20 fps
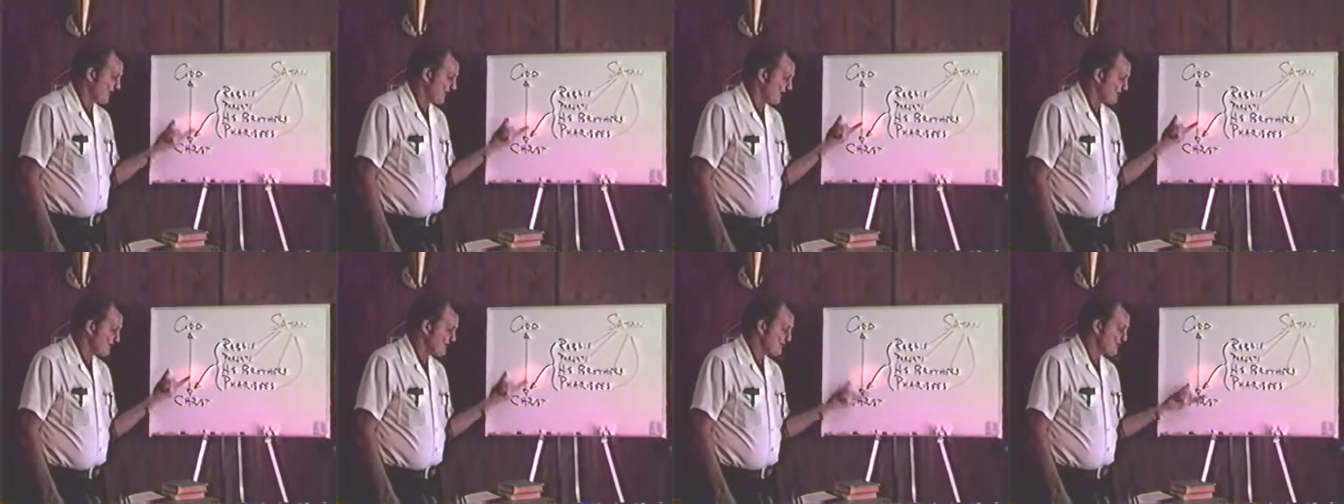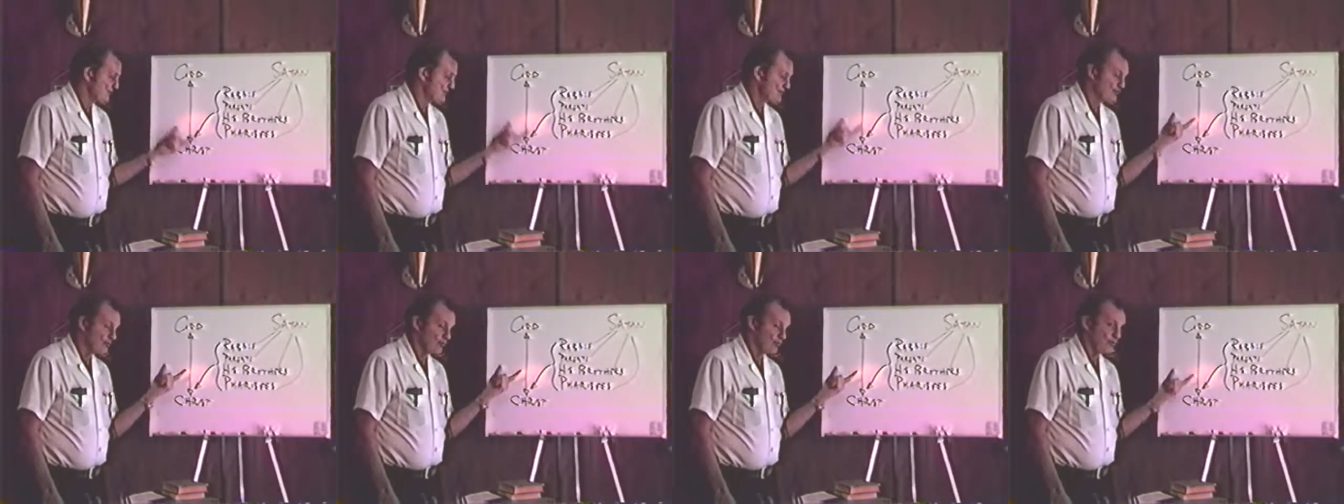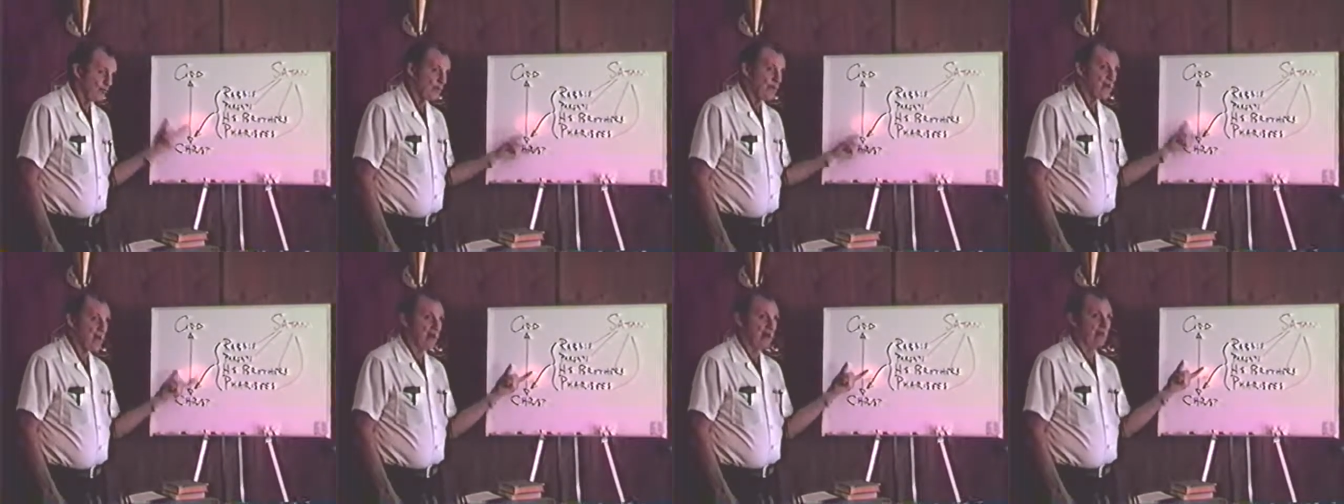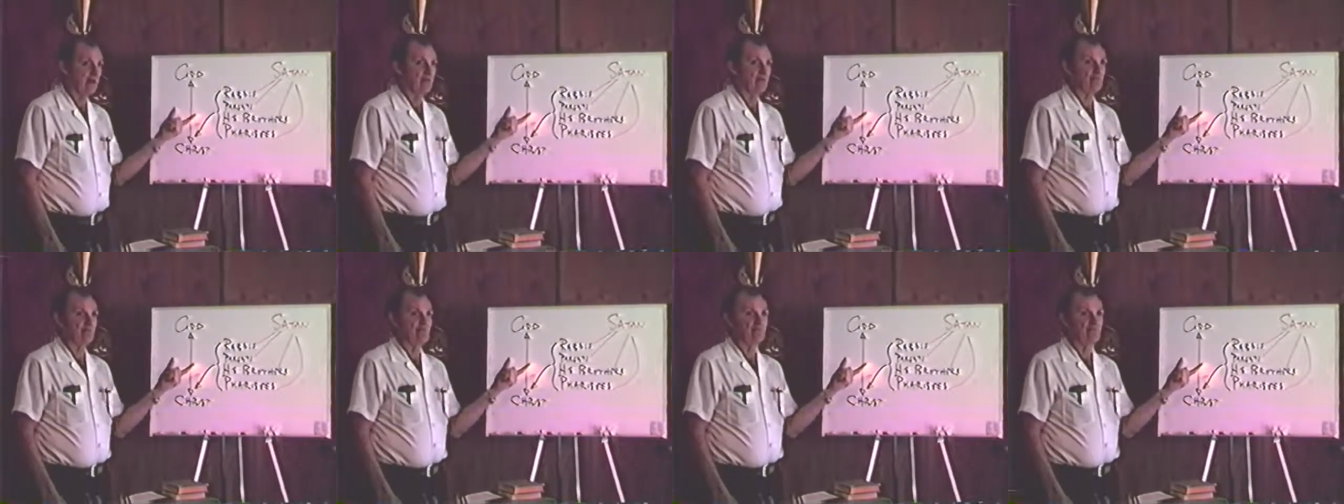excuse do we
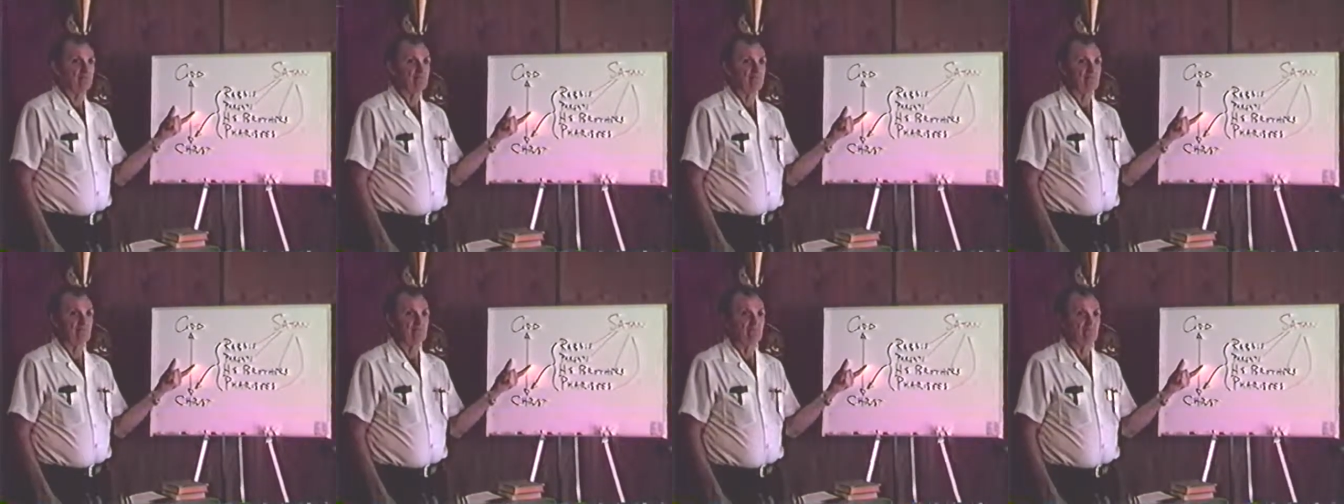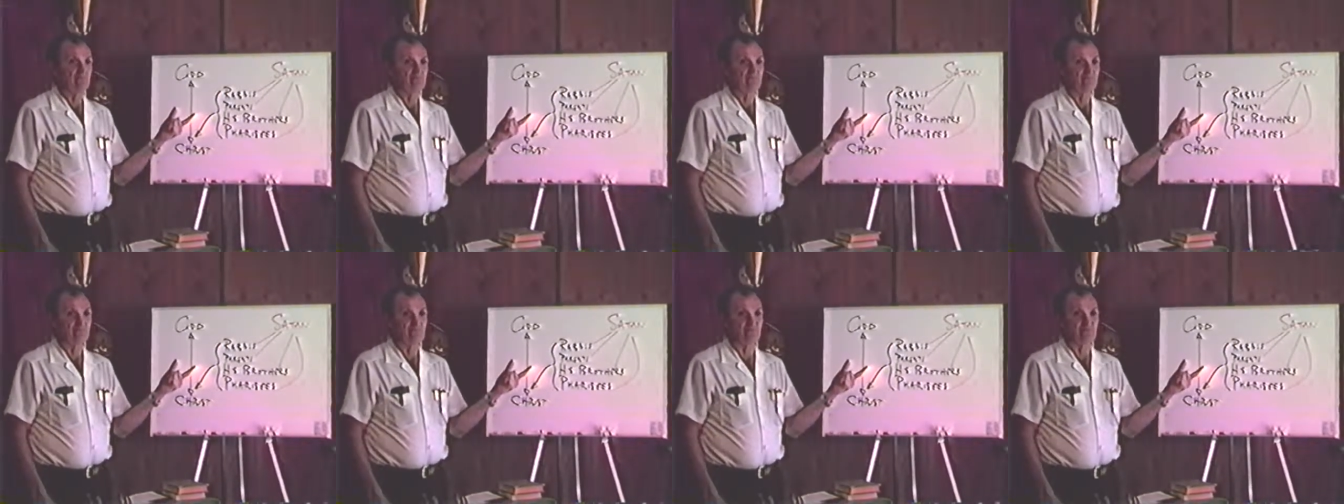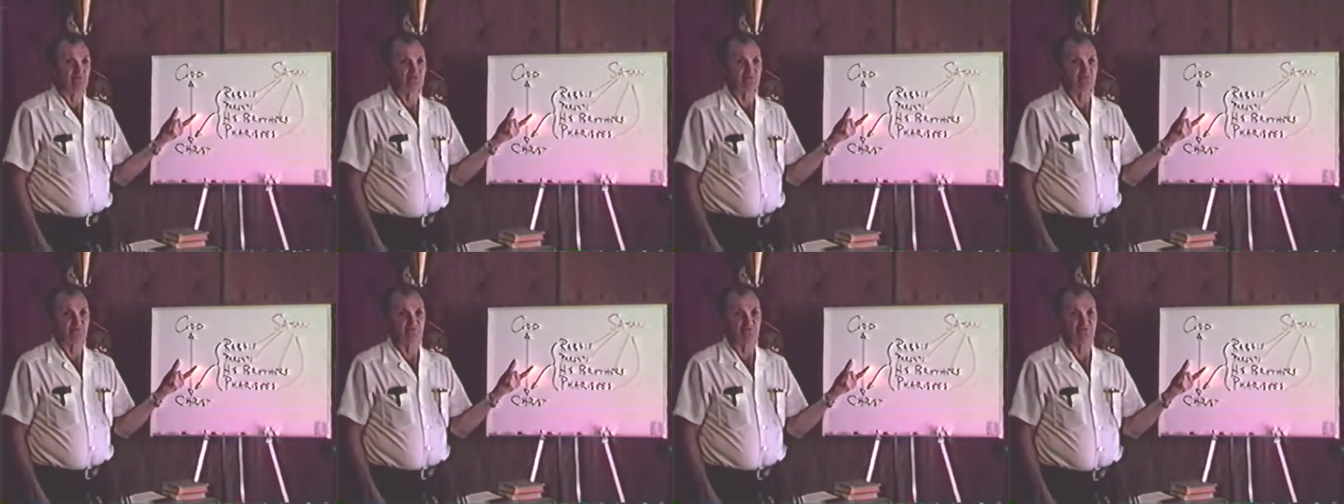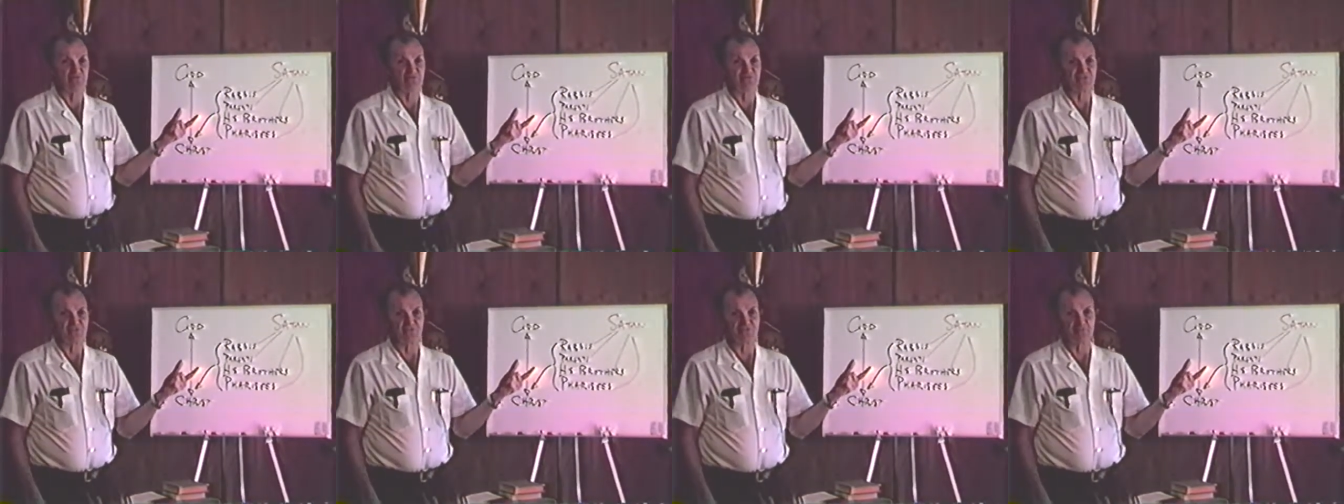have for, for, for
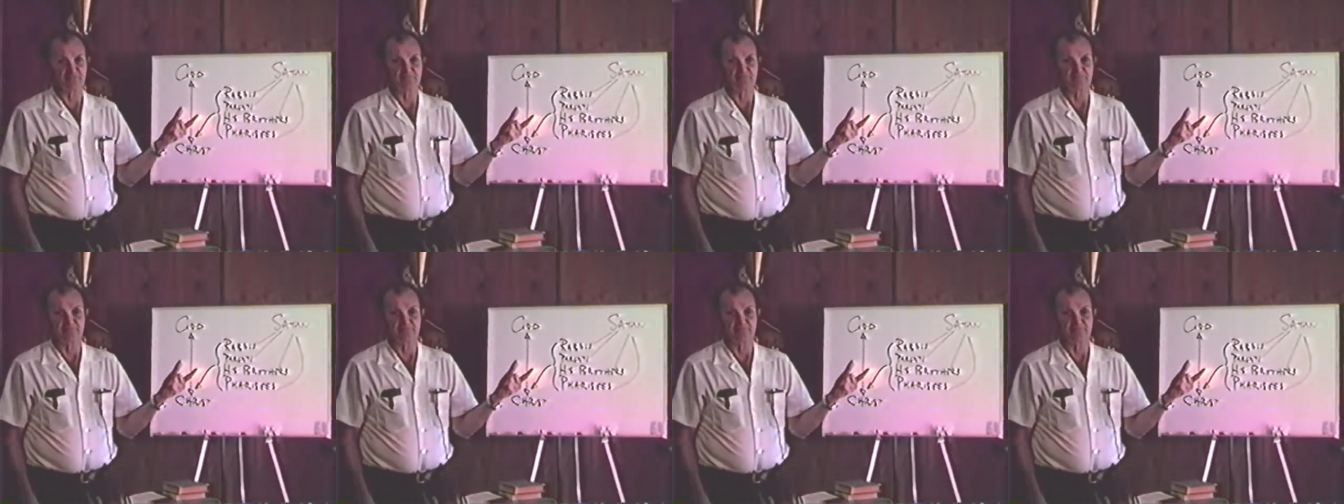sinning?